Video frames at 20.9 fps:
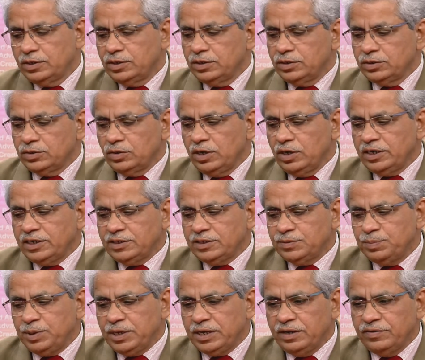So let us
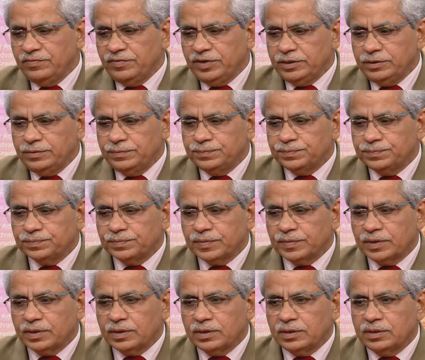begin with
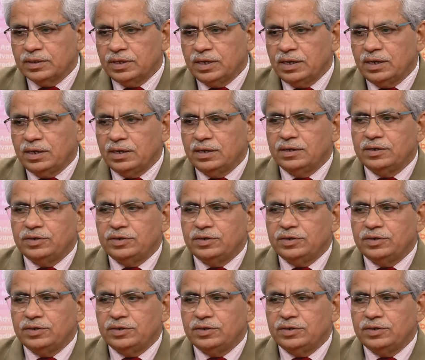the